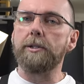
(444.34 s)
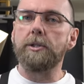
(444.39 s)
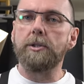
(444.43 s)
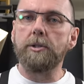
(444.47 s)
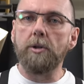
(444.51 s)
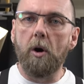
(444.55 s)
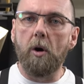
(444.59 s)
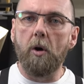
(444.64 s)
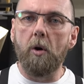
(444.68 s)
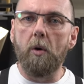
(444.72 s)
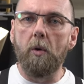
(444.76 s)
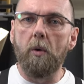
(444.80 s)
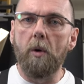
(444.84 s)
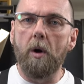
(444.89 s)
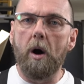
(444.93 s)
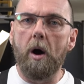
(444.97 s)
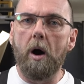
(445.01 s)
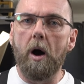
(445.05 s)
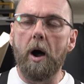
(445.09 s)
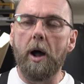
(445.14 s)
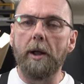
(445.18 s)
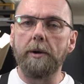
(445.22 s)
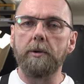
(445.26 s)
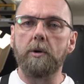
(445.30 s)
show
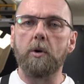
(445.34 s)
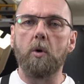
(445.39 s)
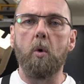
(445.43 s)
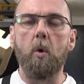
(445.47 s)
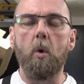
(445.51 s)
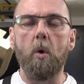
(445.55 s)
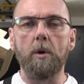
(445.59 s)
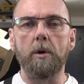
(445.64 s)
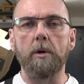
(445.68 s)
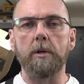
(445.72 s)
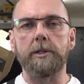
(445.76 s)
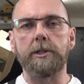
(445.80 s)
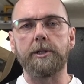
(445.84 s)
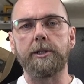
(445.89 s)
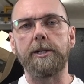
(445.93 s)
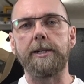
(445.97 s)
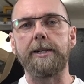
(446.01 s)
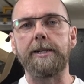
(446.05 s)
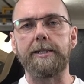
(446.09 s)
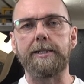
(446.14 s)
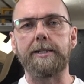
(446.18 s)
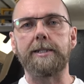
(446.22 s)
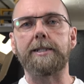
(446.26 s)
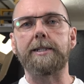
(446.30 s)
on quarter
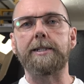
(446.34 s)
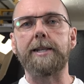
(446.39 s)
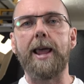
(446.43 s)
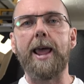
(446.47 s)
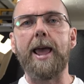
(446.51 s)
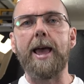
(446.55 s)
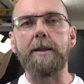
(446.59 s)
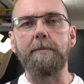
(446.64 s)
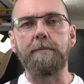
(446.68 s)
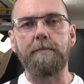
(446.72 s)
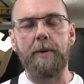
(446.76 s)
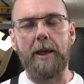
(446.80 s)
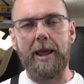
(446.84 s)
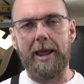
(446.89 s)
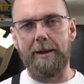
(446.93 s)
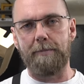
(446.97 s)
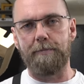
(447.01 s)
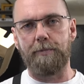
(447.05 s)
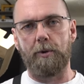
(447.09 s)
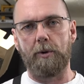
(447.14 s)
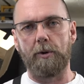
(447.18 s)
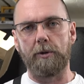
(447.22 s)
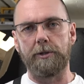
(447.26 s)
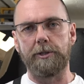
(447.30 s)
sheet
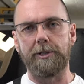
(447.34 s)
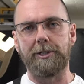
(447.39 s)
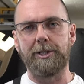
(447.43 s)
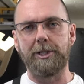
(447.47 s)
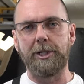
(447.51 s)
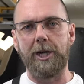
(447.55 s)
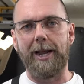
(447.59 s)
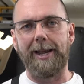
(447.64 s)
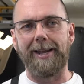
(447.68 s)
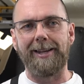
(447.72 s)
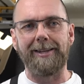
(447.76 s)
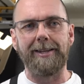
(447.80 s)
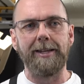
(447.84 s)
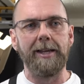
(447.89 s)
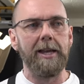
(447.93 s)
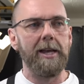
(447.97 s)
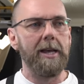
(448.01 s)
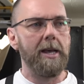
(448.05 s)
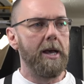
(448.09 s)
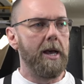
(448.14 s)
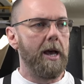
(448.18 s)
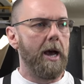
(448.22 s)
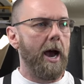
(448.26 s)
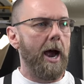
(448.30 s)
sandpaper jig.
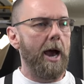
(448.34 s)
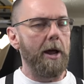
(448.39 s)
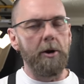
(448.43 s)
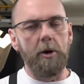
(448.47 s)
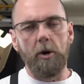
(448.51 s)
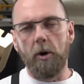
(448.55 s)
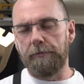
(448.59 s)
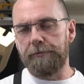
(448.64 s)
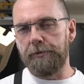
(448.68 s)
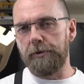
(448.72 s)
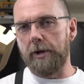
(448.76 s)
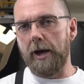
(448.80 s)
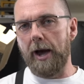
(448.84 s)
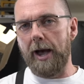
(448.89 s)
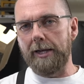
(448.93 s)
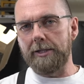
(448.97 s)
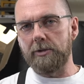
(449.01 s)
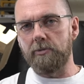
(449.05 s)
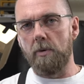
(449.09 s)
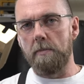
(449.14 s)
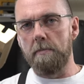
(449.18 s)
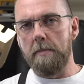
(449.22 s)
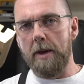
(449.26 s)
I don't know if you guys